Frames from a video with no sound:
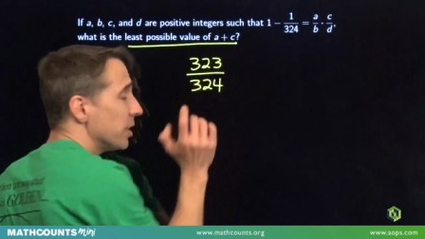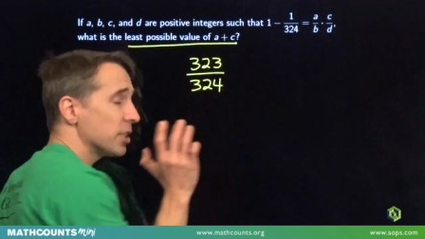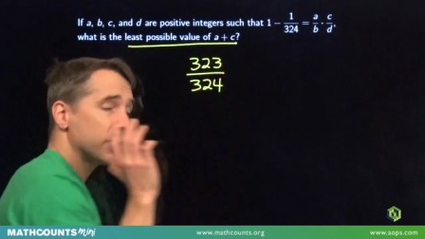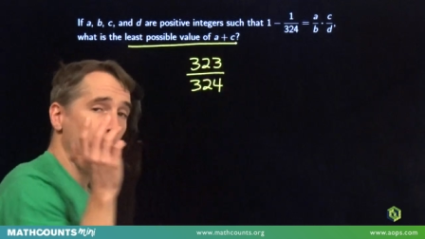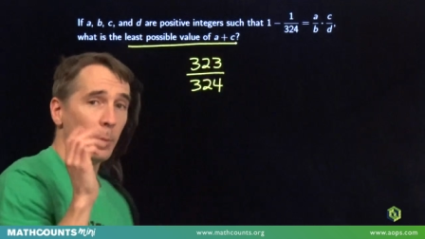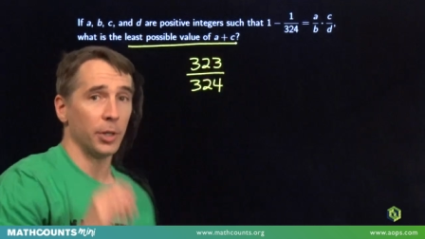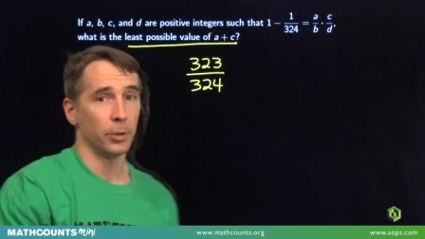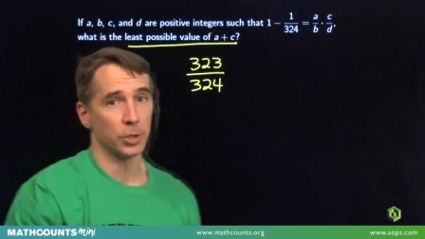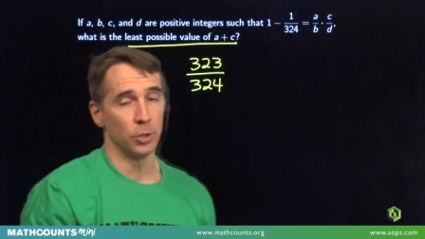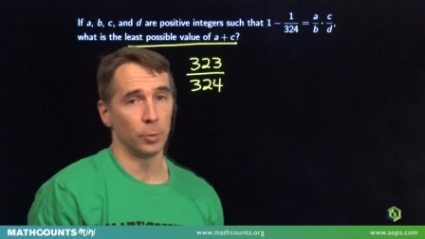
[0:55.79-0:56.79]
of the sum of
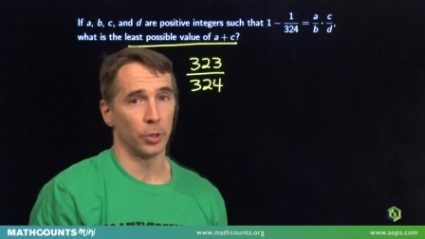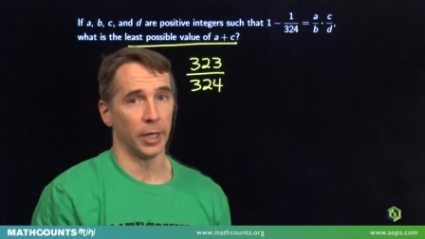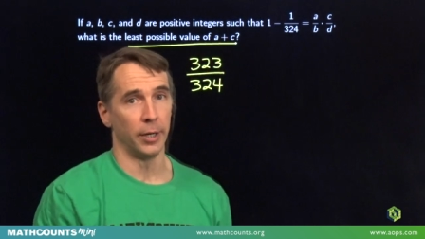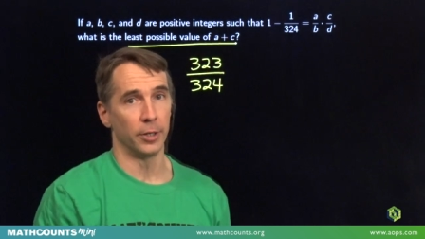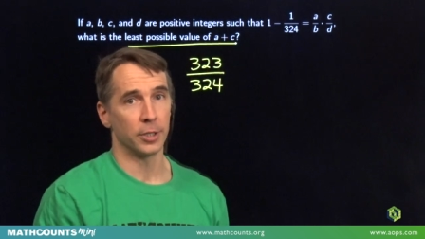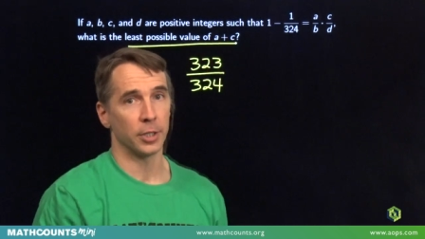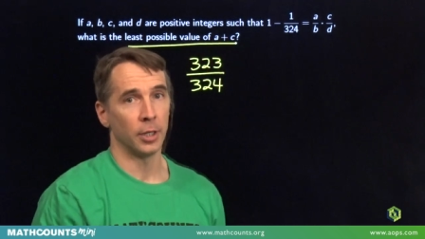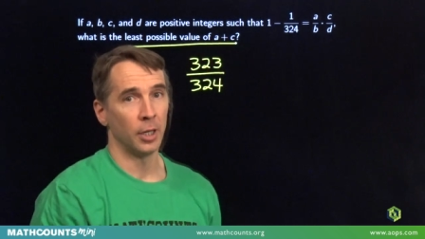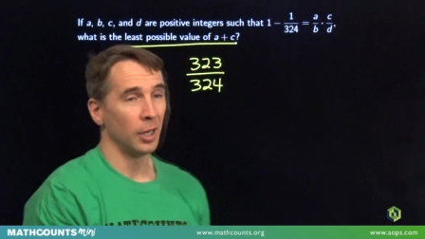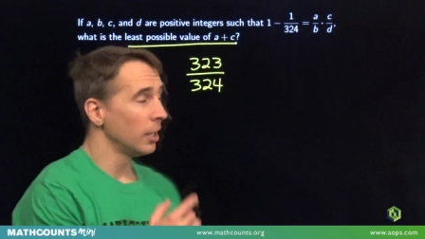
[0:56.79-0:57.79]
those numerators.
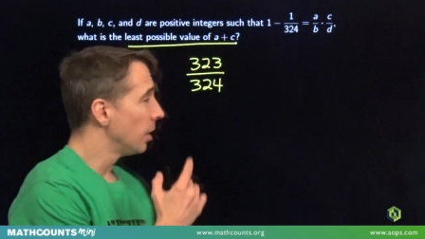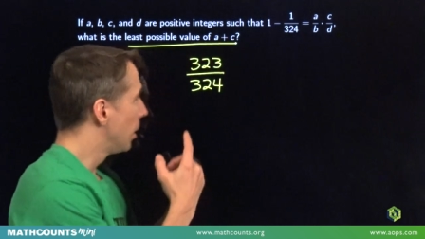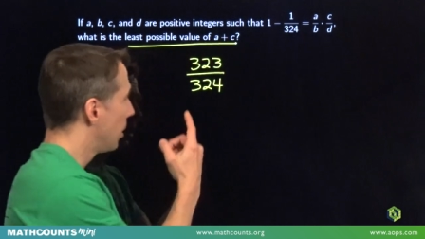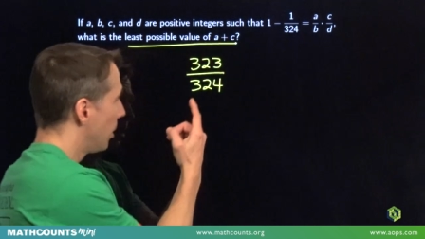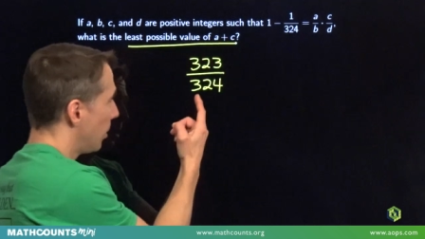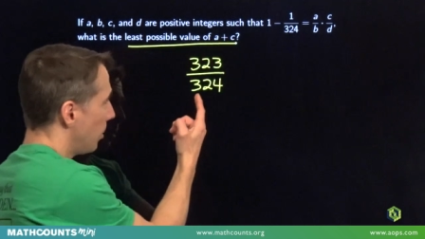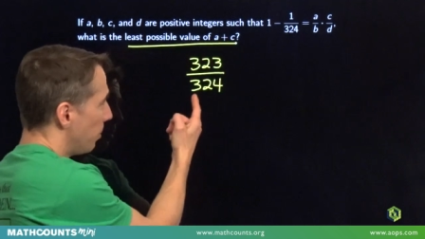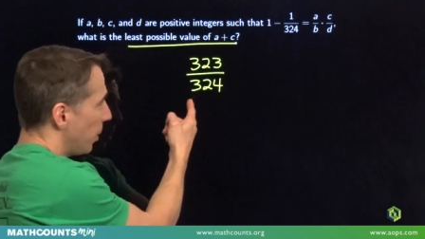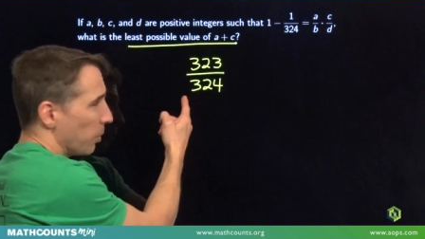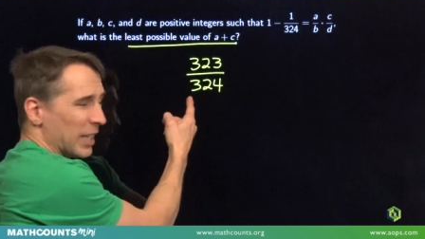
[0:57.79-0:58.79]

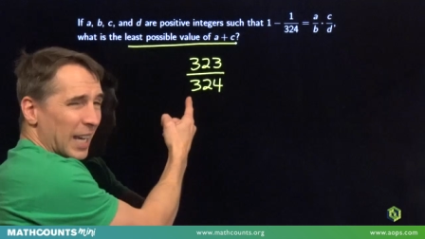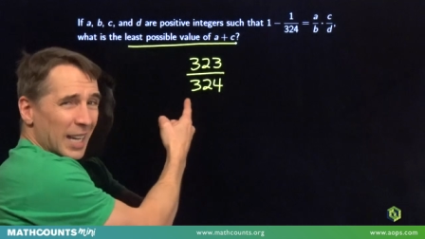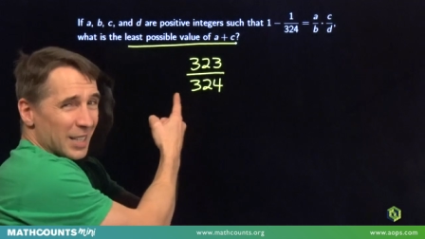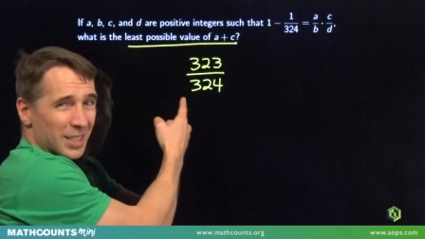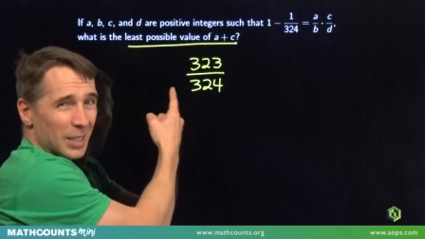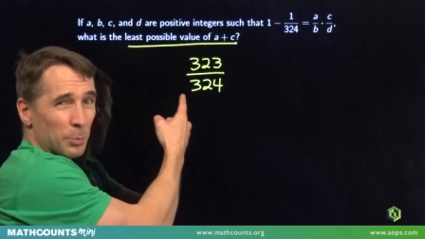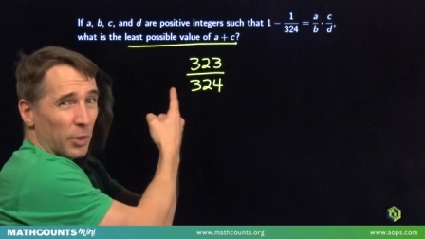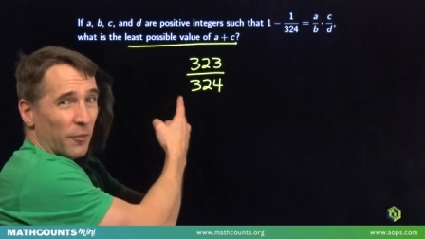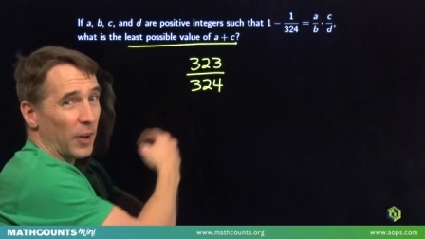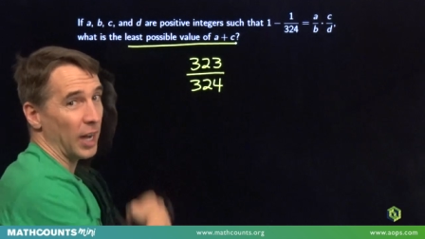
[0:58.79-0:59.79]
But we can't
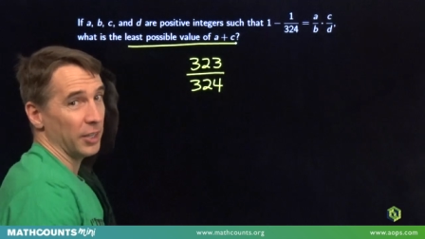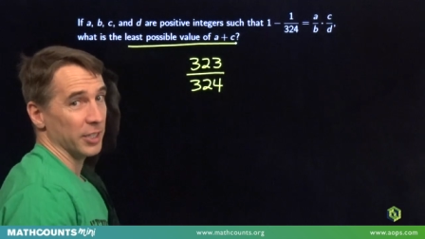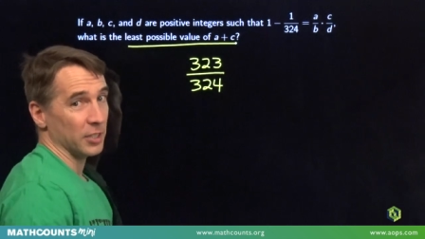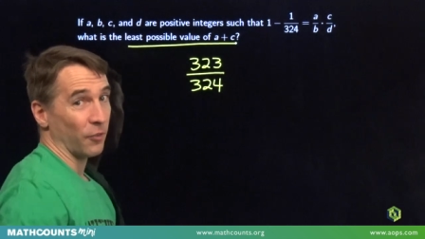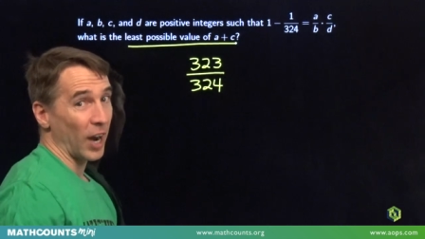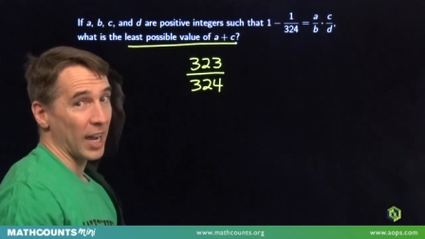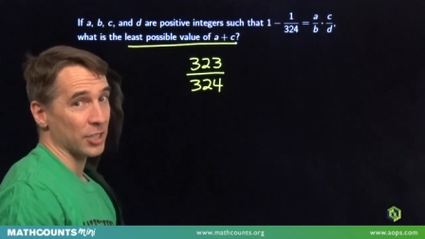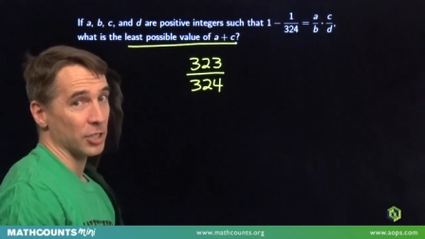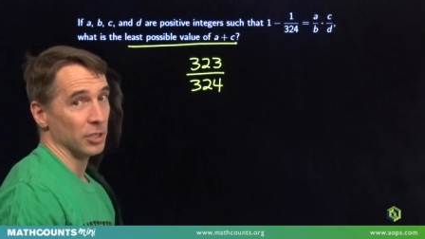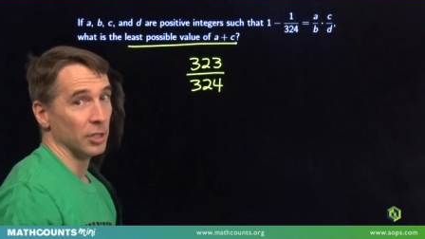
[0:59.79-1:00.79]
simplify this
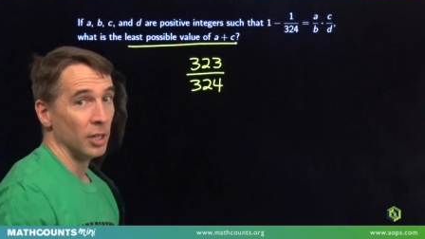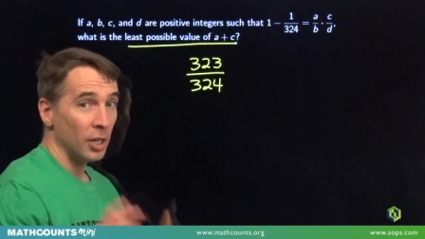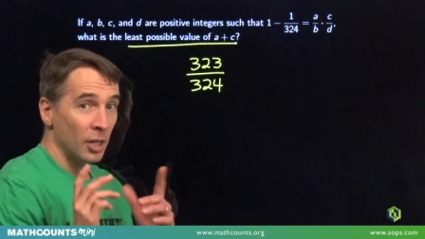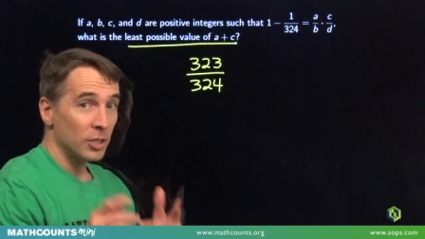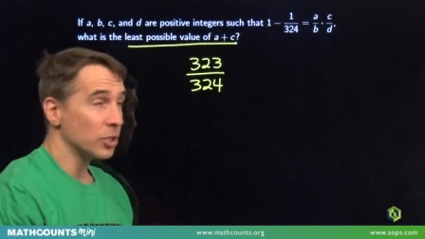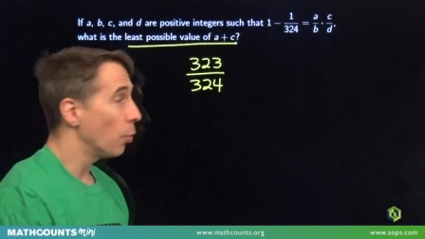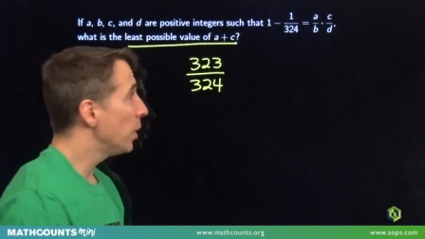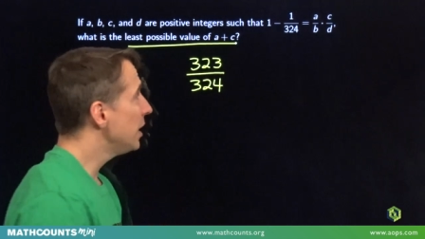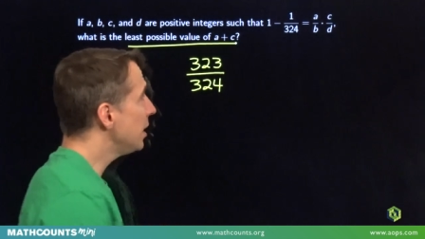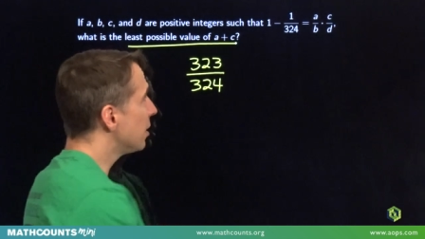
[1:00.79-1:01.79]
fraction. So
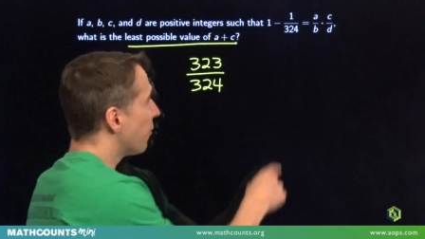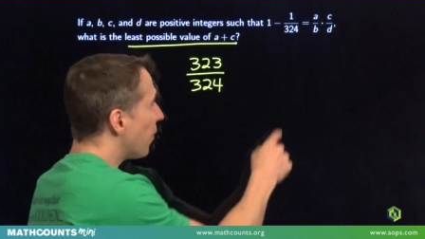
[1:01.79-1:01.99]
we need to